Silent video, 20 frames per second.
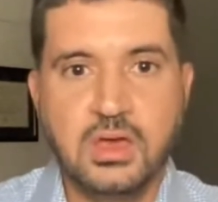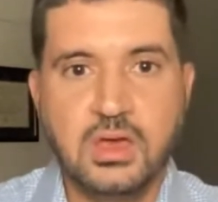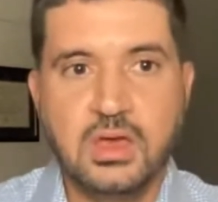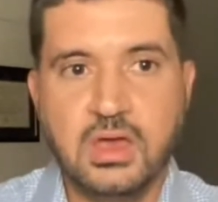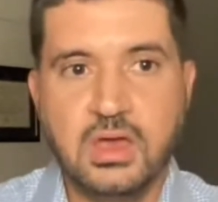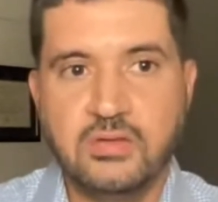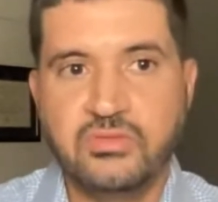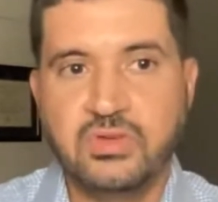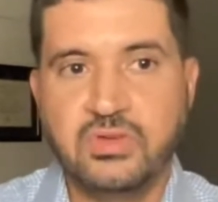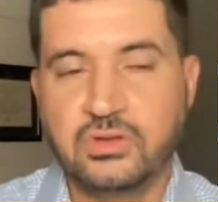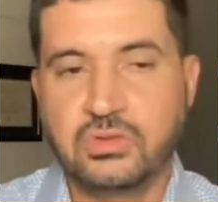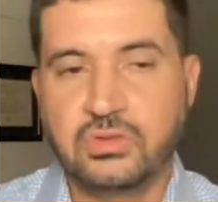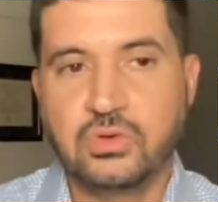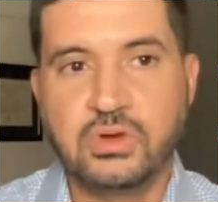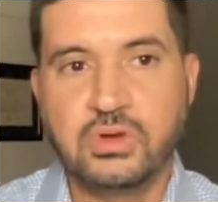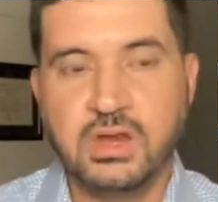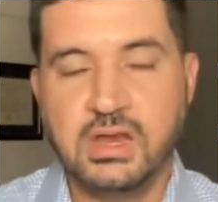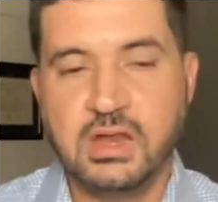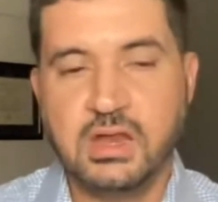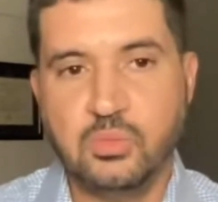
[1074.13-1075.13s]
If you're
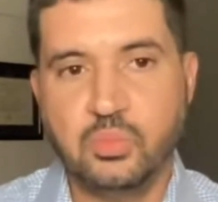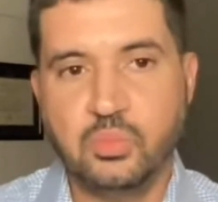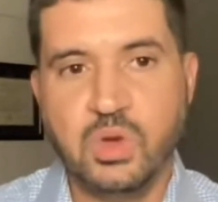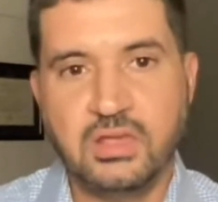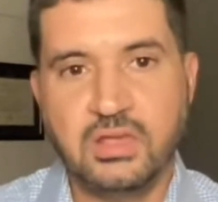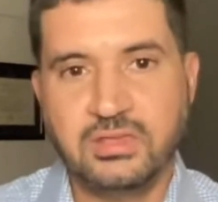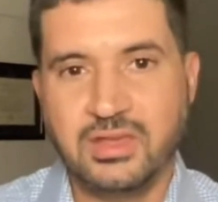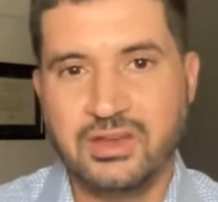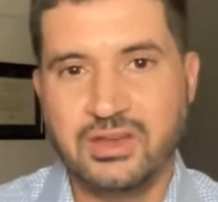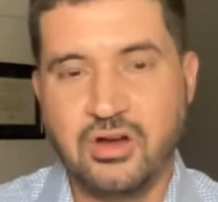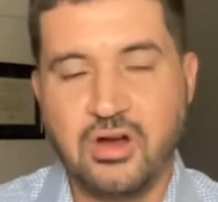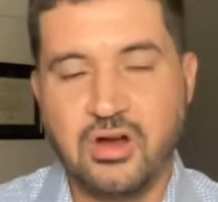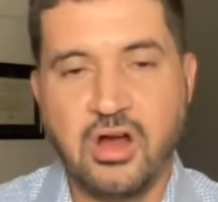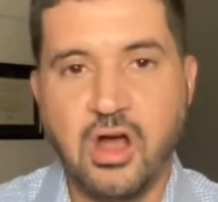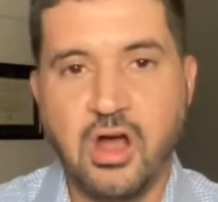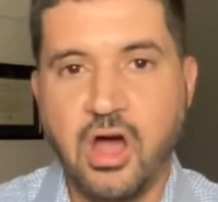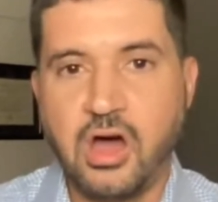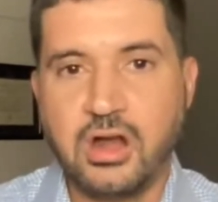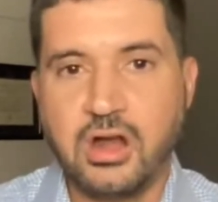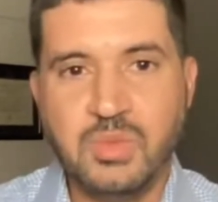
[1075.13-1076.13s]
doing it in ways that are
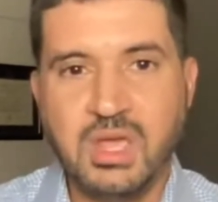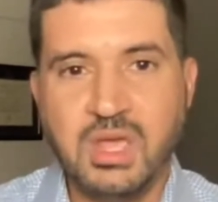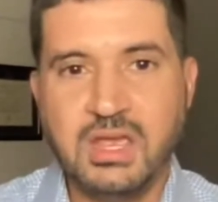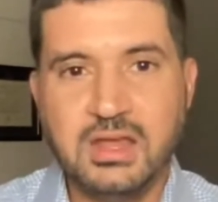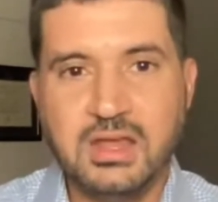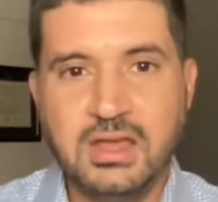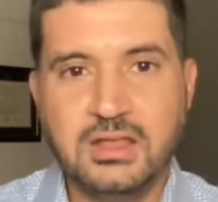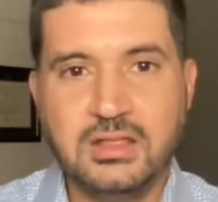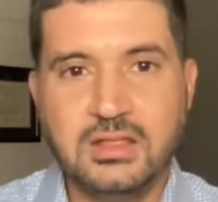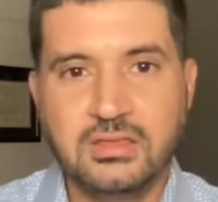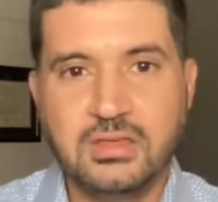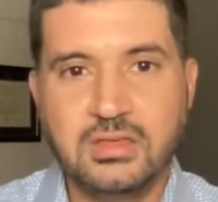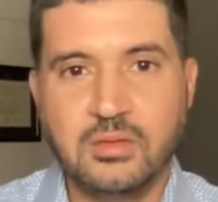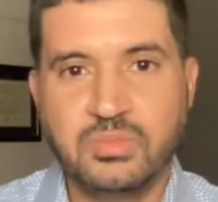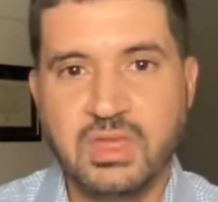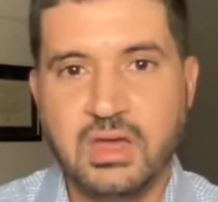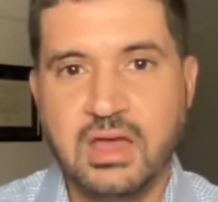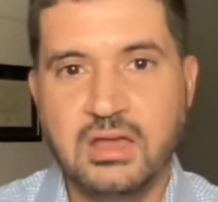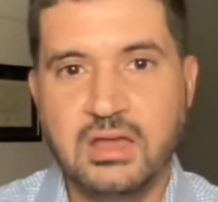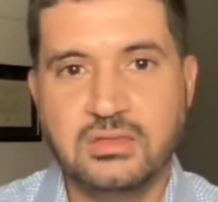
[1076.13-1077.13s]
automated,
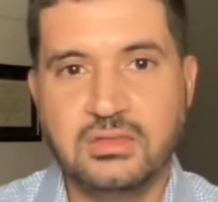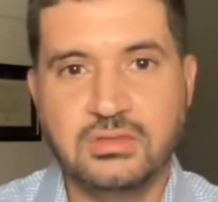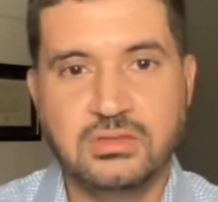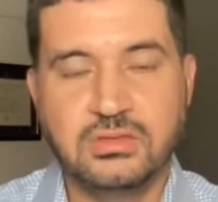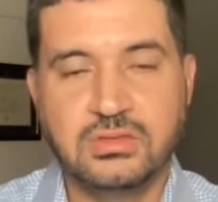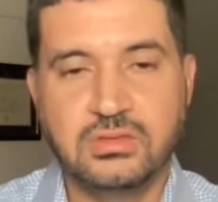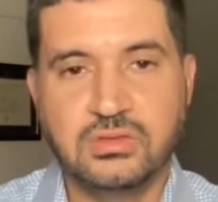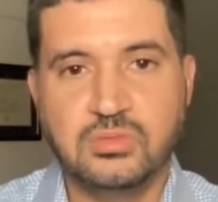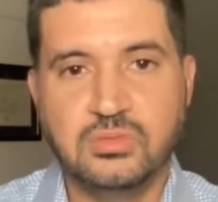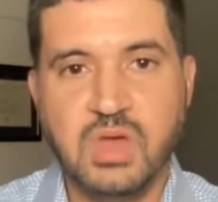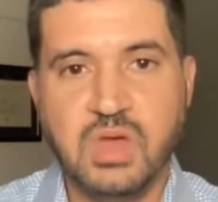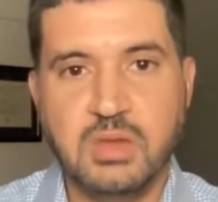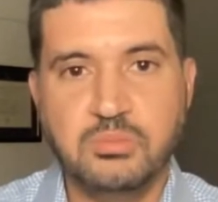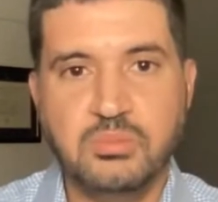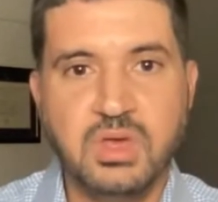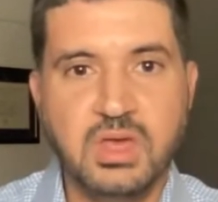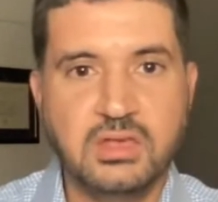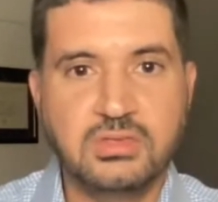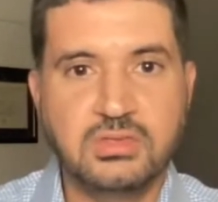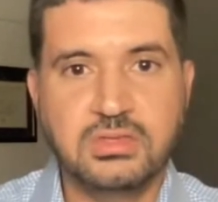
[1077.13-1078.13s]
sometimes you may
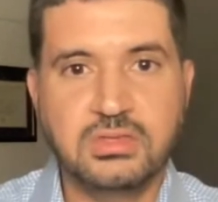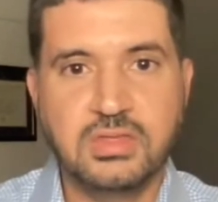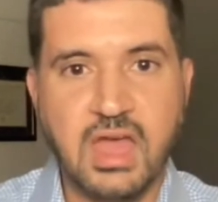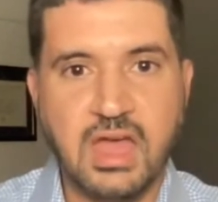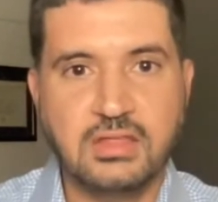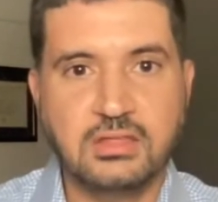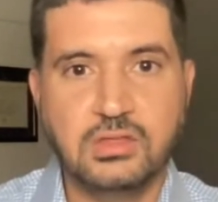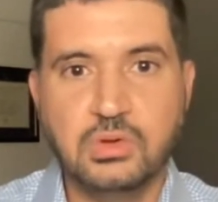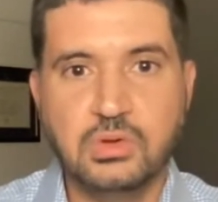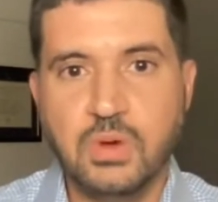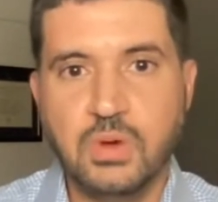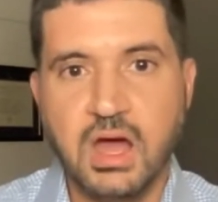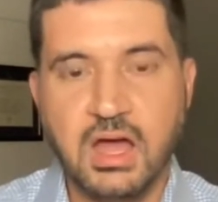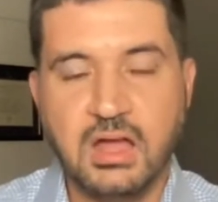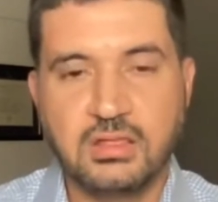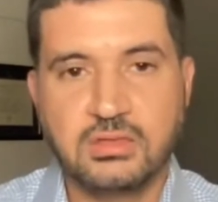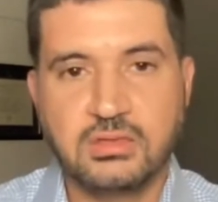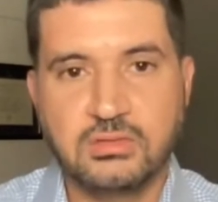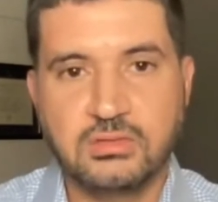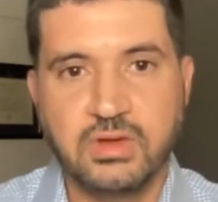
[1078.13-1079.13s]
miss that
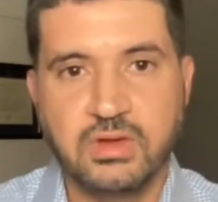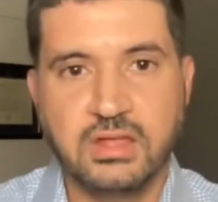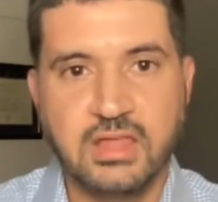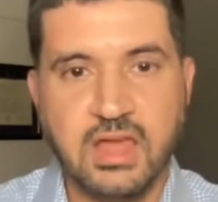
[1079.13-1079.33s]
nuance, right?